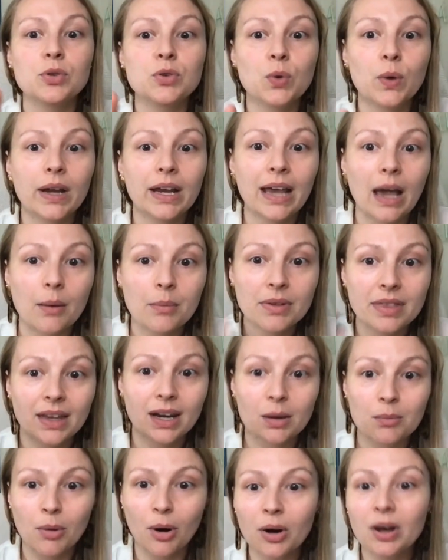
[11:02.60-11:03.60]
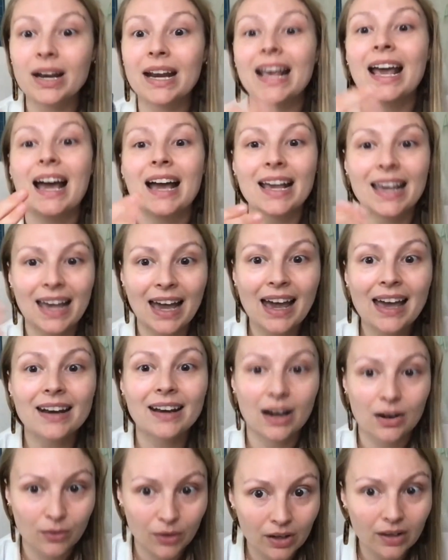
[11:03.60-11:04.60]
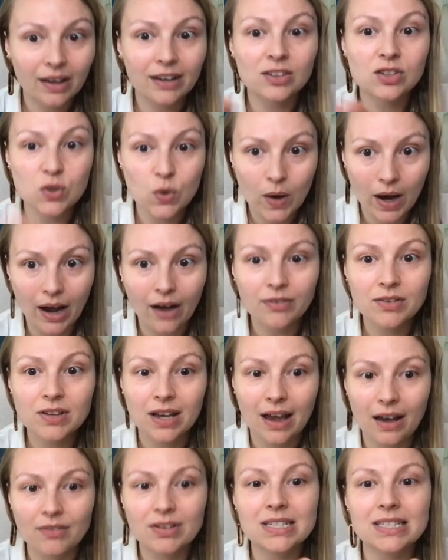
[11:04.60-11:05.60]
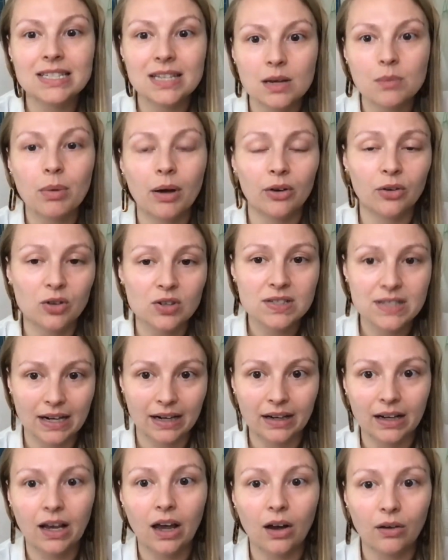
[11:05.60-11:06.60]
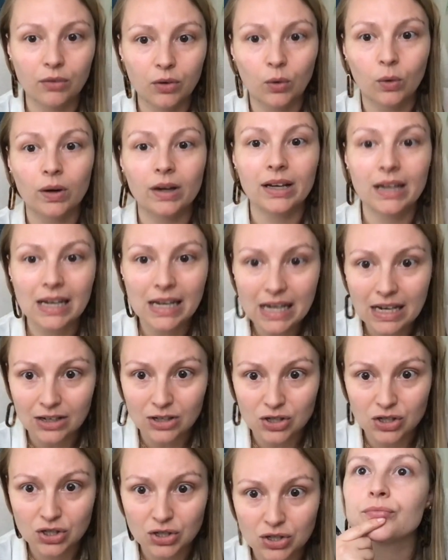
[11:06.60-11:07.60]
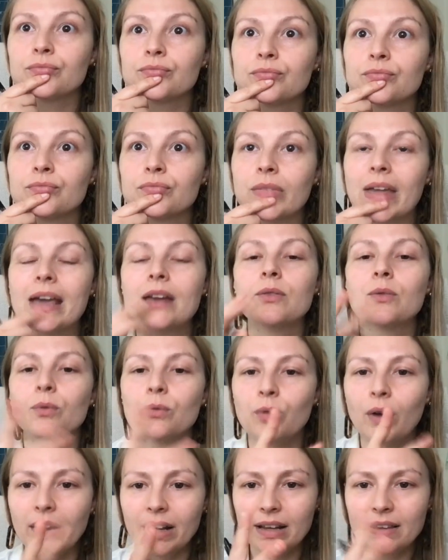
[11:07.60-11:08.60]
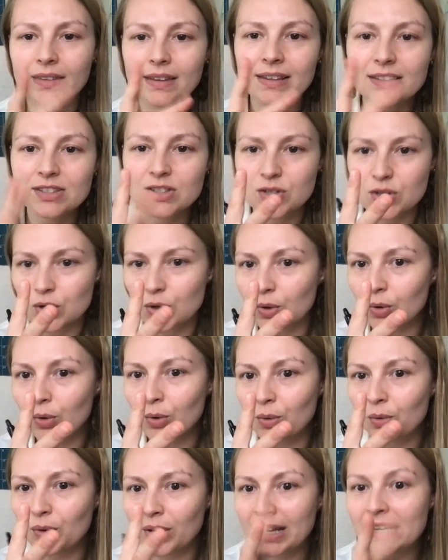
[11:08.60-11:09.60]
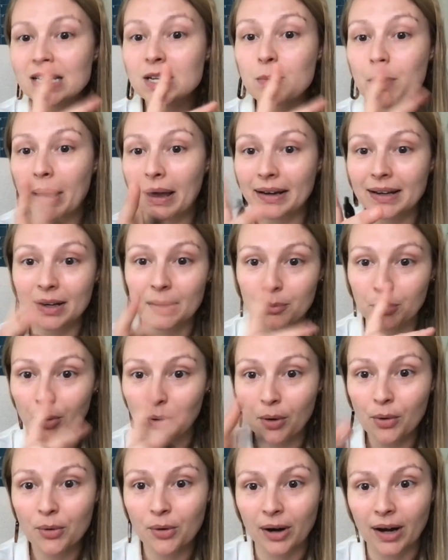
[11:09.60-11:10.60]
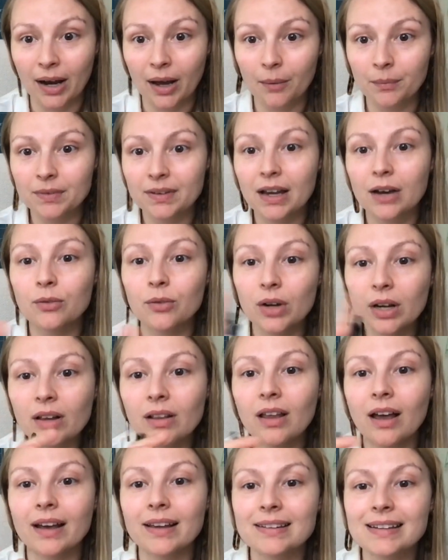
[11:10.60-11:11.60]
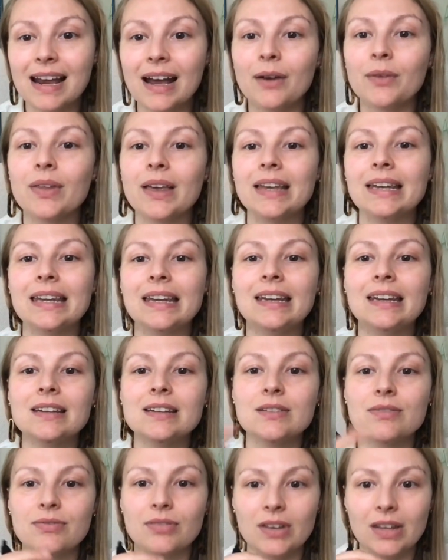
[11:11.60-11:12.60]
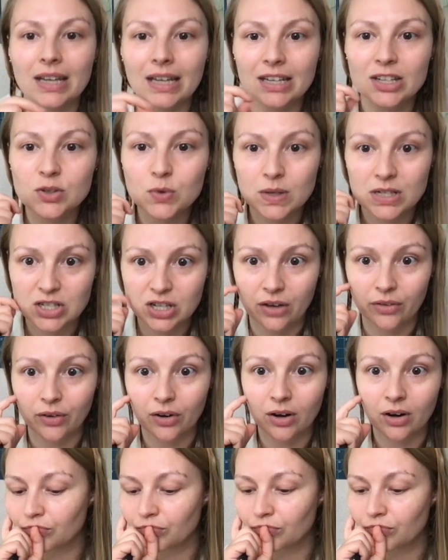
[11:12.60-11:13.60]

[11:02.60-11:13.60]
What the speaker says: doing empathetic marketing, again, I realized you have to have a deep understanding of your niche. And running these two independent programs, I realized how they needed to feed into each other.